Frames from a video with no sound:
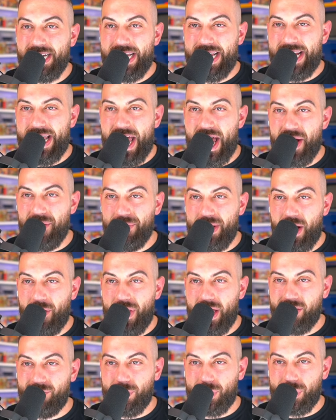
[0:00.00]
Janine M., yo,
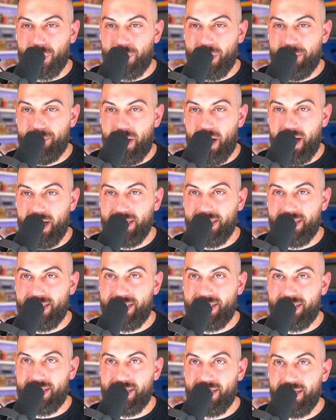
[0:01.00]
thank you for three
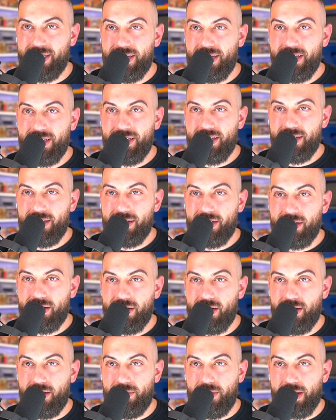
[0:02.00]
months.
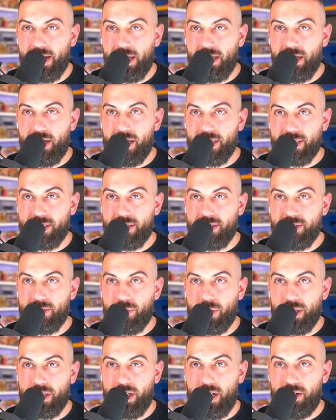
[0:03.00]
Oh, I got lost.
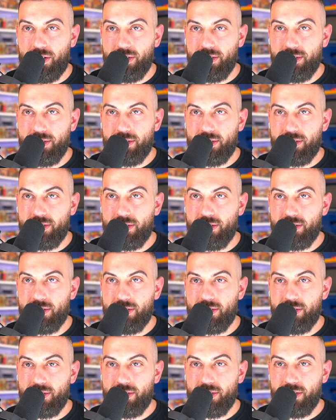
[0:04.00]
Where'd it go?
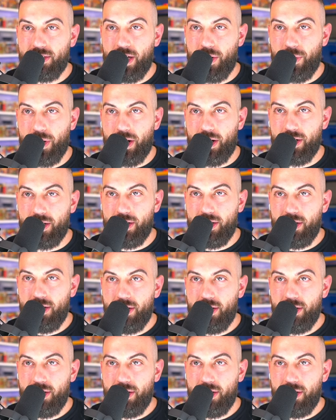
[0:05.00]
There we are.